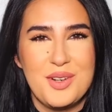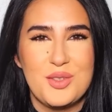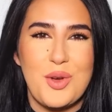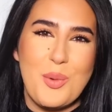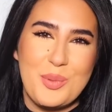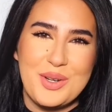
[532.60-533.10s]

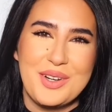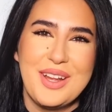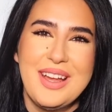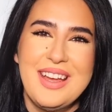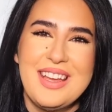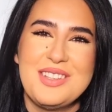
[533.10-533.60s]
topper
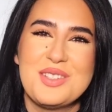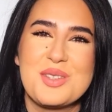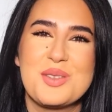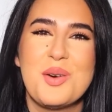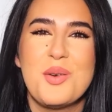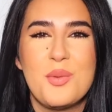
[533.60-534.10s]
in
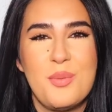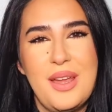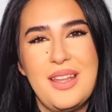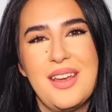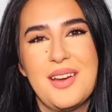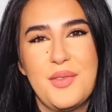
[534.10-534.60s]
so
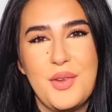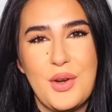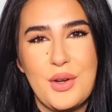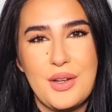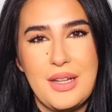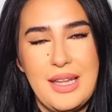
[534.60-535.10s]
many of
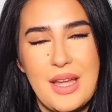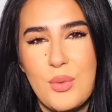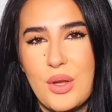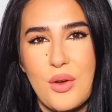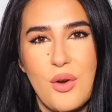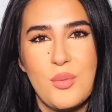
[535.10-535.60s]
your
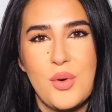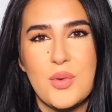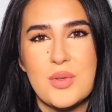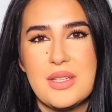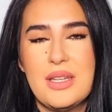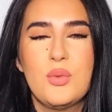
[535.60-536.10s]
layering
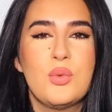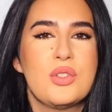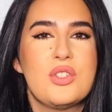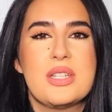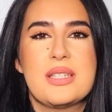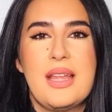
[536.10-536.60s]
combos. It
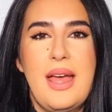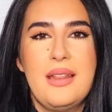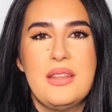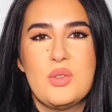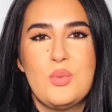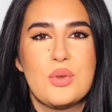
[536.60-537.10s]
would just
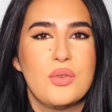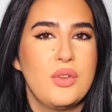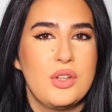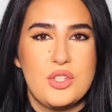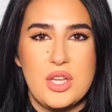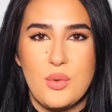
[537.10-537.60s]
add this
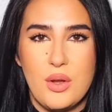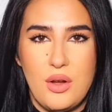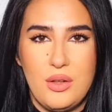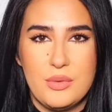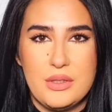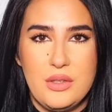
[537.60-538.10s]
beautiful cherry
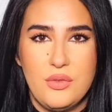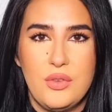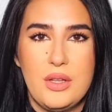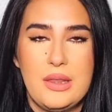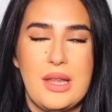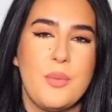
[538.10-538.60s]
almondy
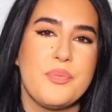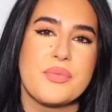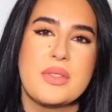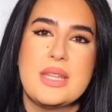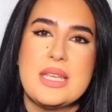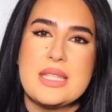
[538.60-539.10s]
feel. Now,
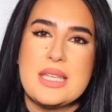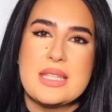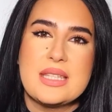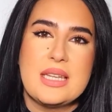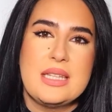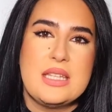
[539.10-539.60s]
this
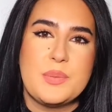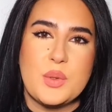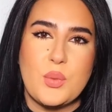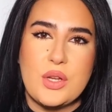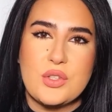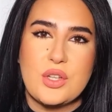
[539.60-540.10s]
is an
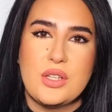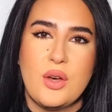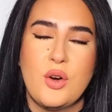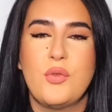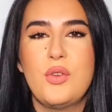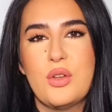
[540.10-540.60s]
inspiration
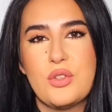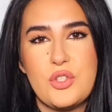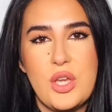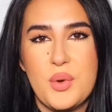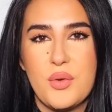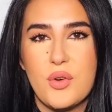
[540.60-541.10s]
of Lost
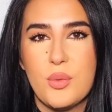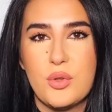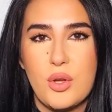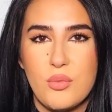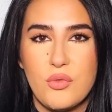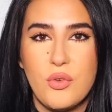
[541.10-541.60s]
Cherry from Tom